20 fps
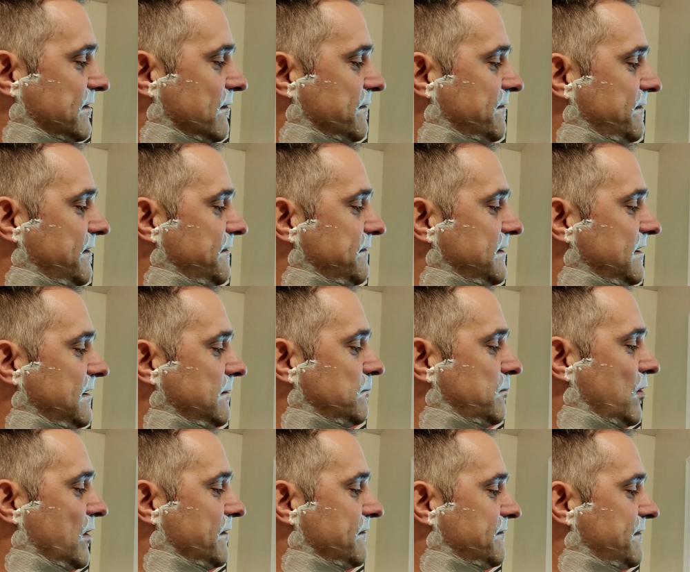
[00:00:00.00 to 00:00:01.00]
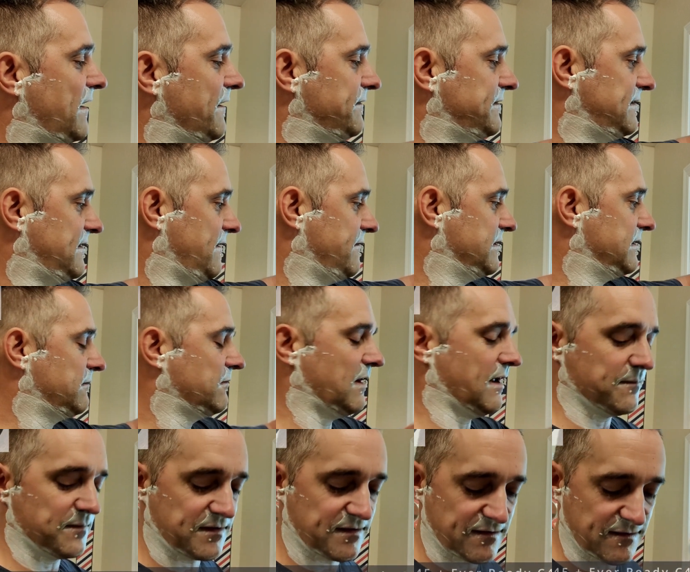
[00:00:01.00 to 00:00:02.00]
so 15.57
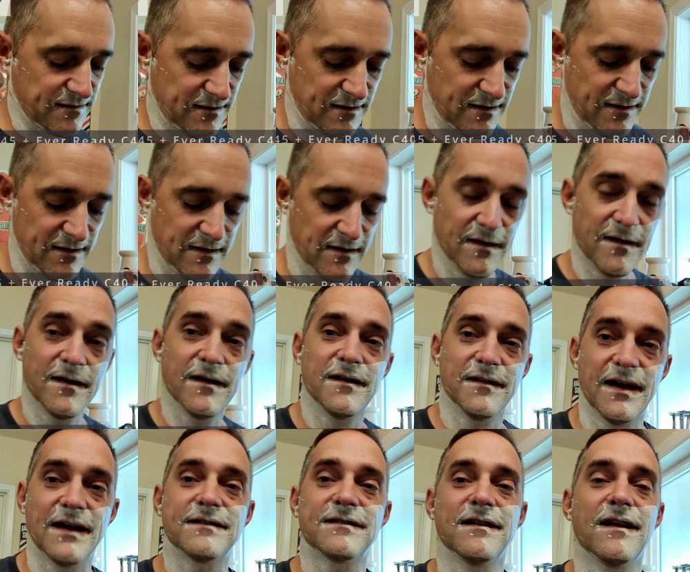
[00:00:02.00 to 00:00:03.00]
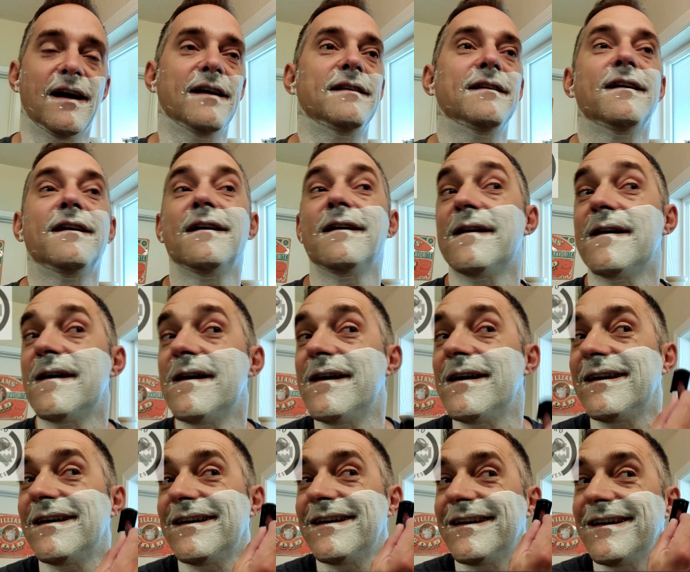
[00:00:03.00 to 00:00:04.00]
grams. That's light.
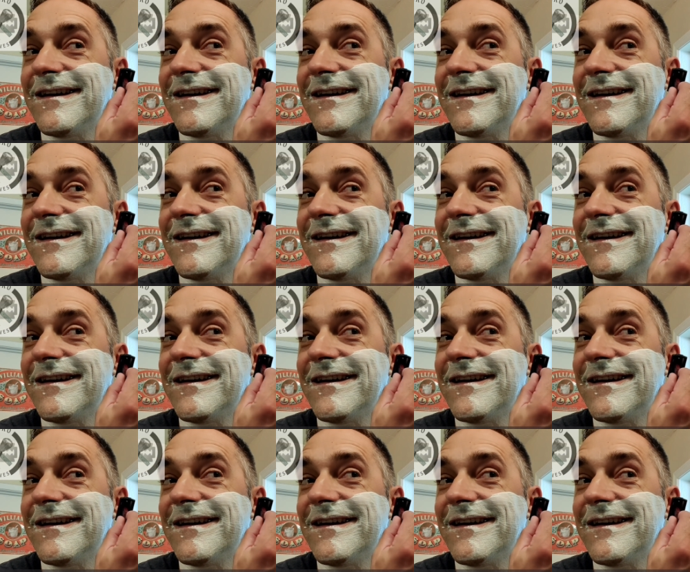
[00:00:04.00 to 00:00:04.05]
But